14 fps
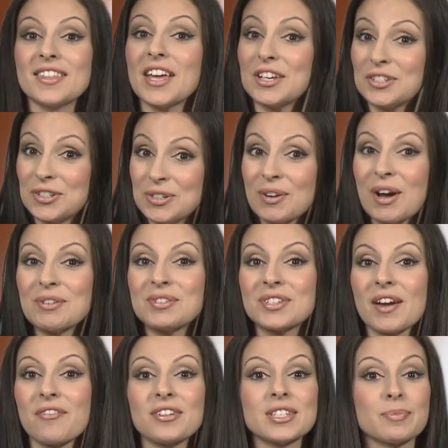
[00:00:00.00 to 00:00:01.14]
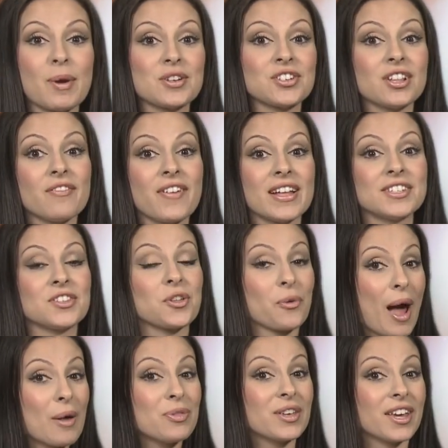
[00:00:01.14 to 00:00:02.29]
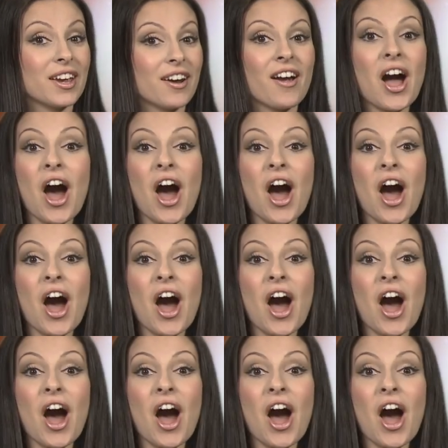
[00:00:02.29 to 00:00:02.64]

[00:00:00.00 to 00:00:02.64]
they do host several special events throughout the year,